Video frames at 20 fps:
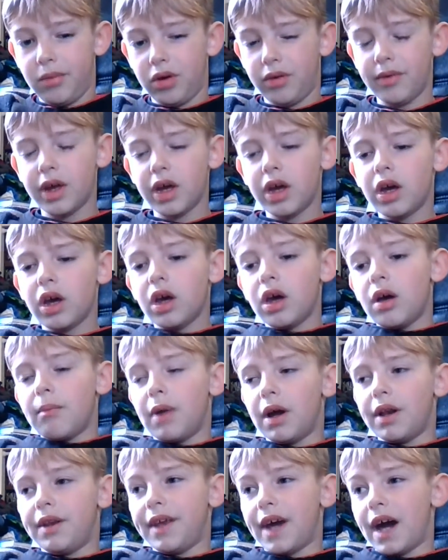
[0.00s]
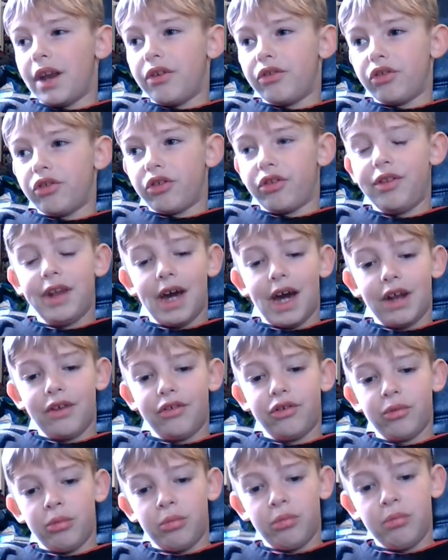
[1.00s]
But my dad is just dad,
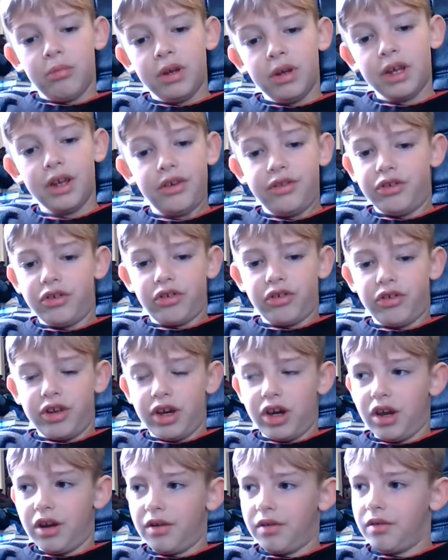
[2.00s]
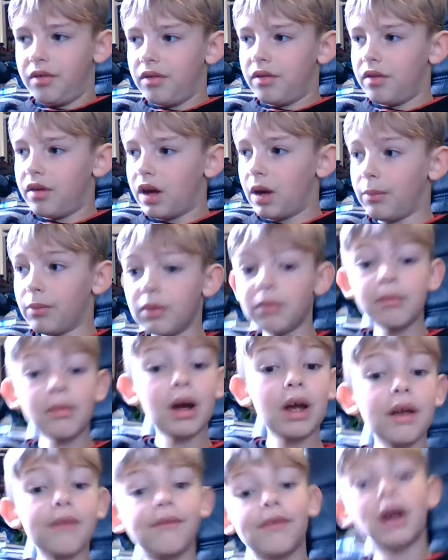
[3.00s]
so he's just dad. I mean, you
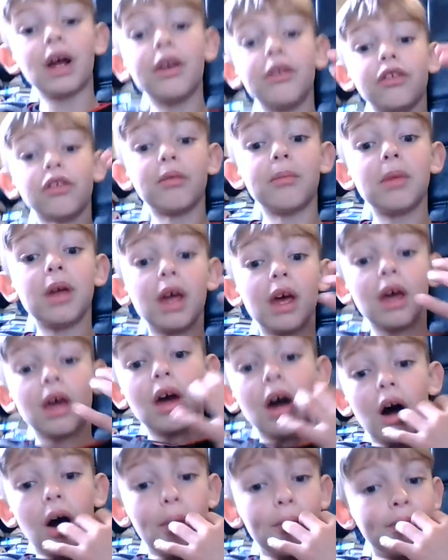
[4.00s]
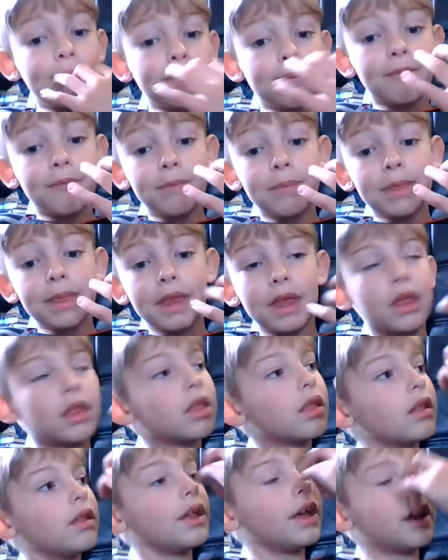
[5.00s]
might find some um
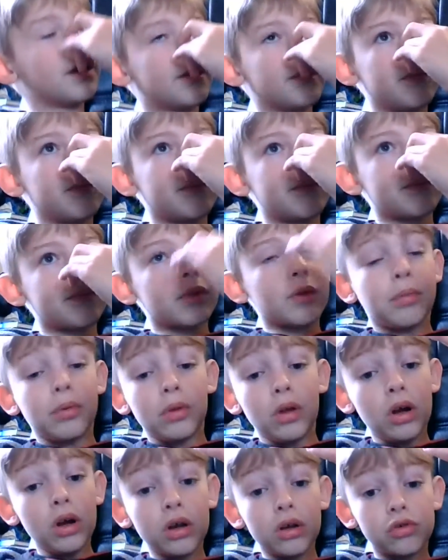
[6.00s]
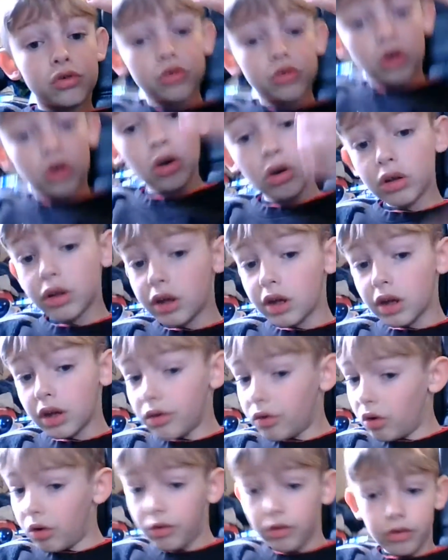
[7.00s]
like block Charlie
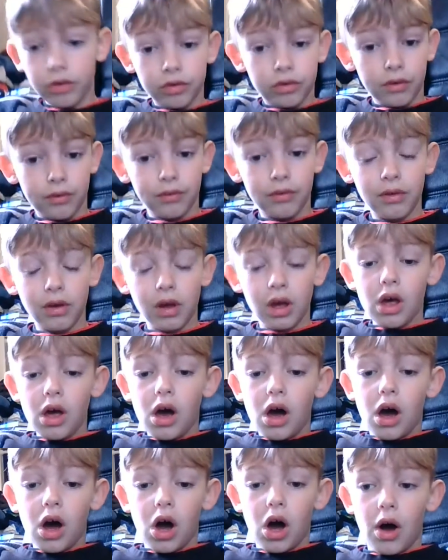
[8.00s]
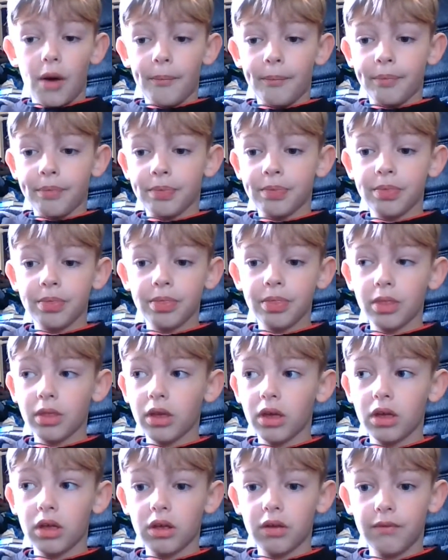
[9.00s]
and all this stuff um
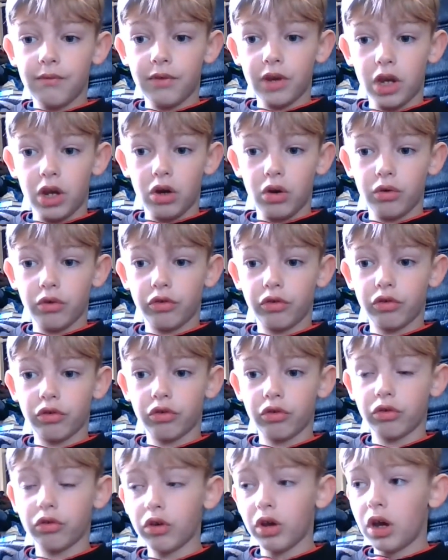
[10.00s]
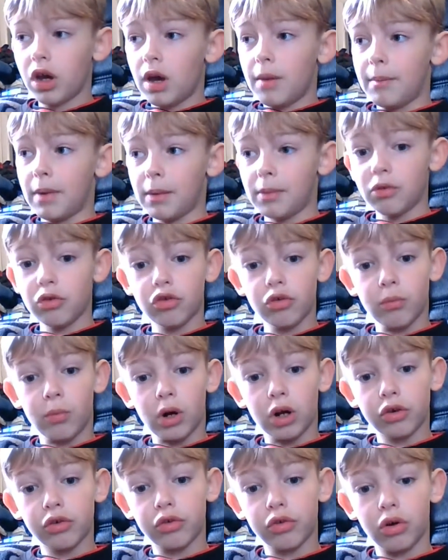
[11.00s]
videos. Maybe you should
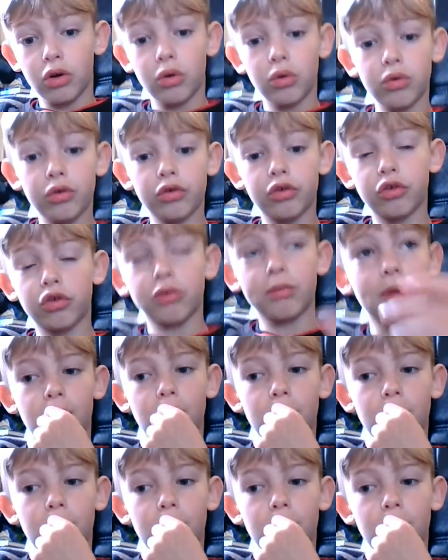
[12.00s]
watch those.